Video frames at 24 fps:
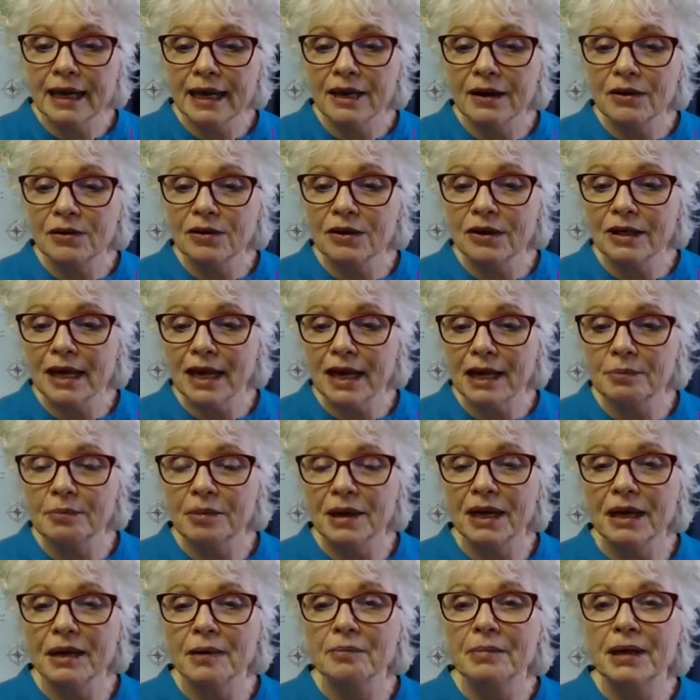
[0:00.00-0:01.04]
good. Hey,
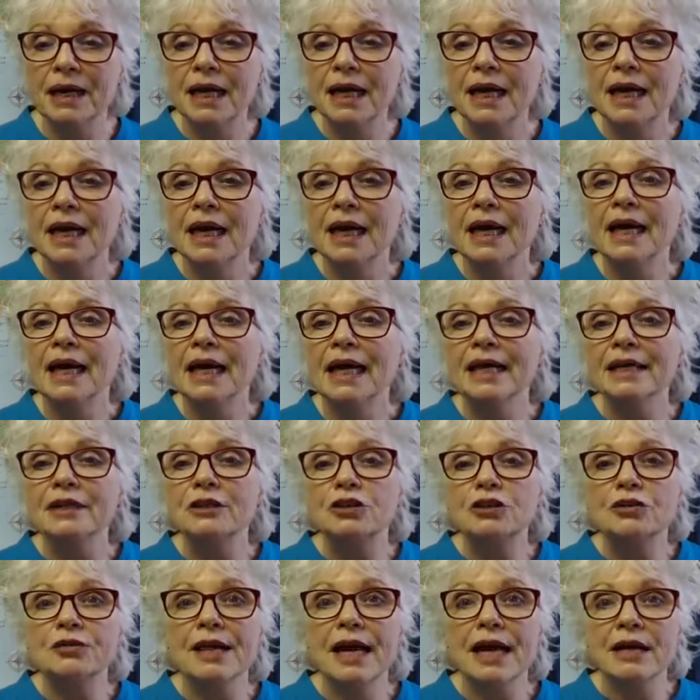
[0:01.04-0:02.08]
Pam. In
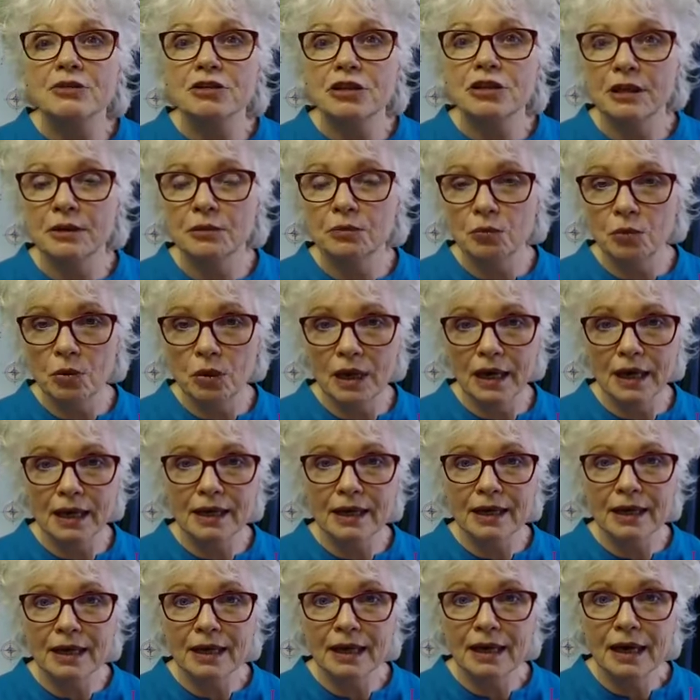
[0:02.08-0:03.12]

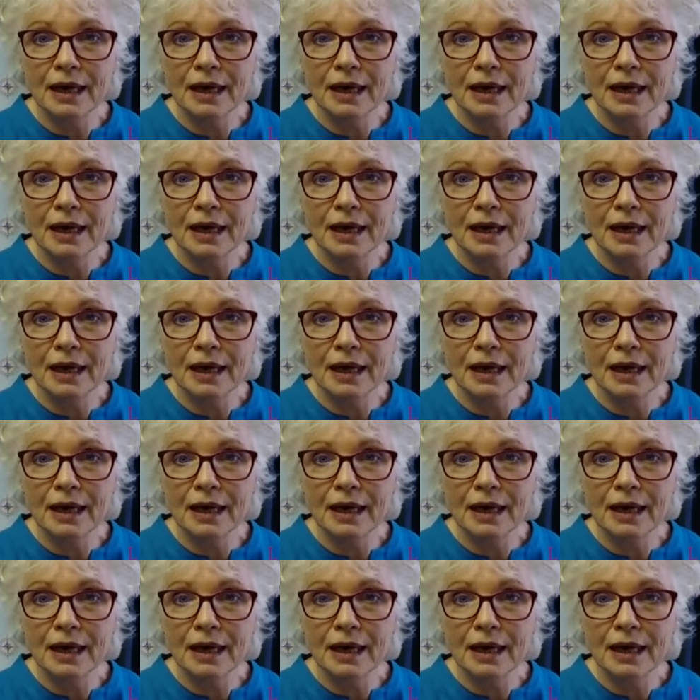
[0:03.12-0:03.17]
2001,